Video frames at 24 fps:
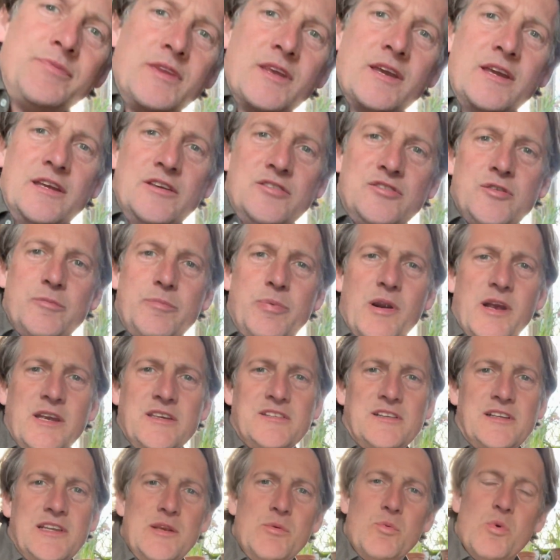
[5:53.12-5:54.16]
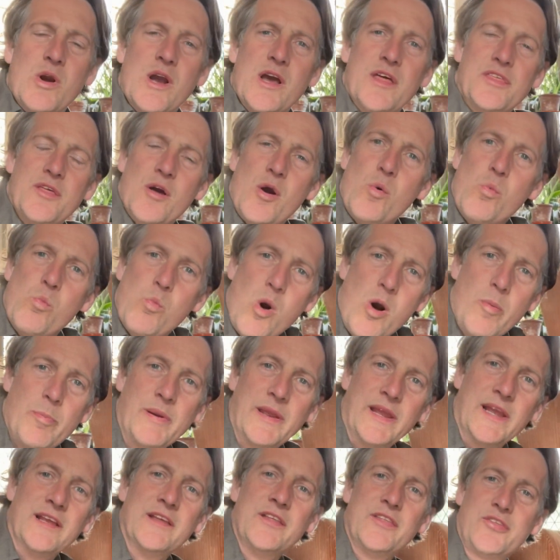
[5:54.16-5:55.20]
is surprisingly worth a
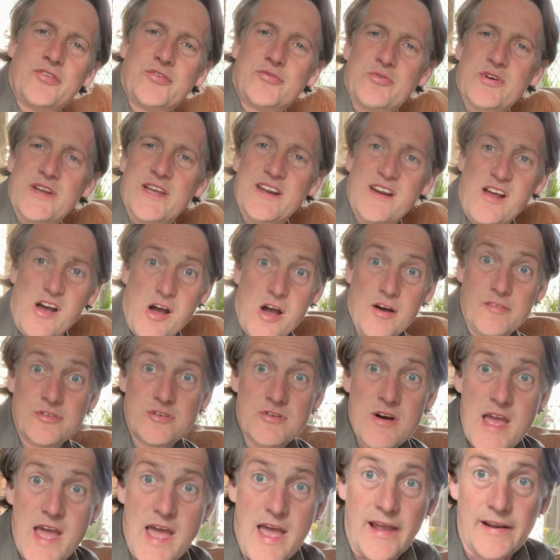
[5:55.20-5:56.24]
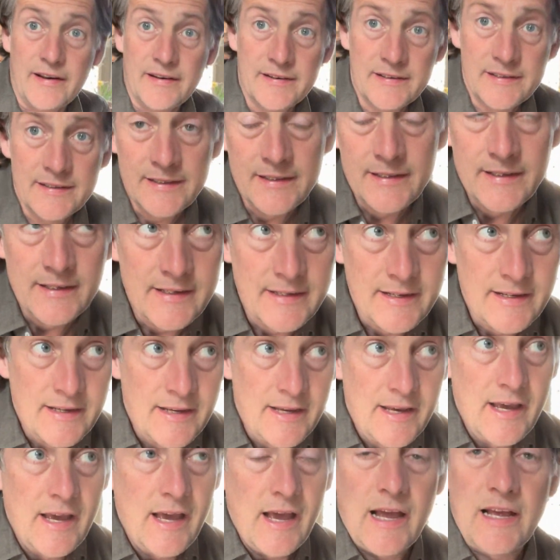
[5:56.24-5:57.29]
whopping $3.5 grand.
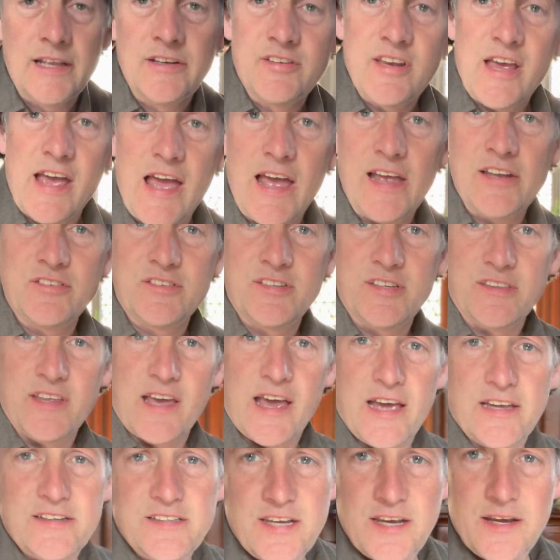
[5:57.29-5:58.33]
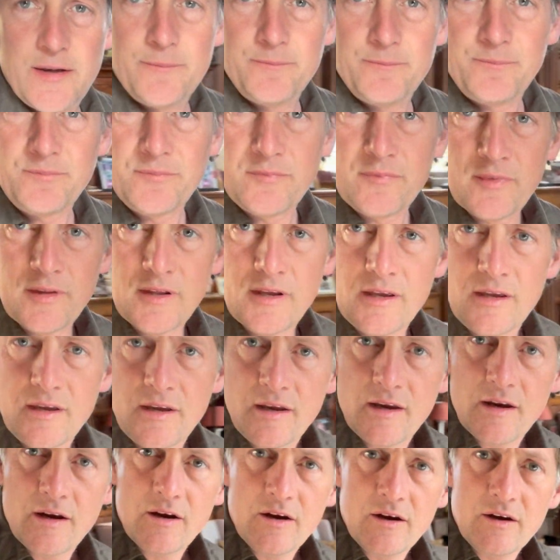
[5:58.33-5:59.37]
And to add to that,
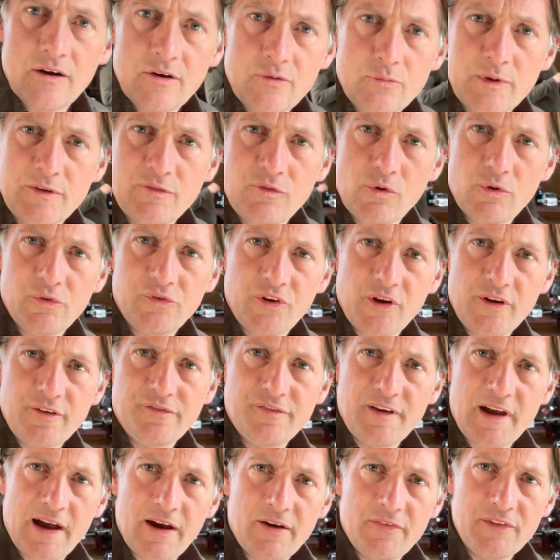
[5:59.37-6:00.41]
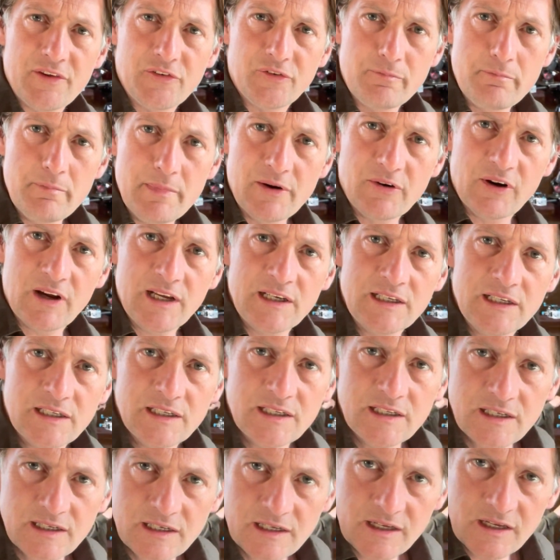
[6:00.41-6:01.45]
we've also found this mirror,
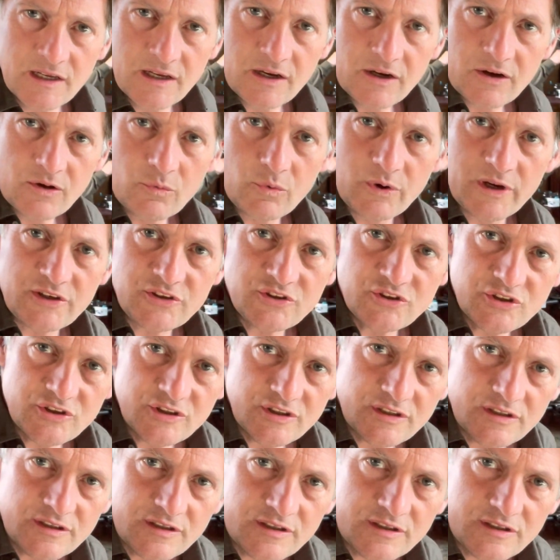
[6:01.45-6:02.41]
which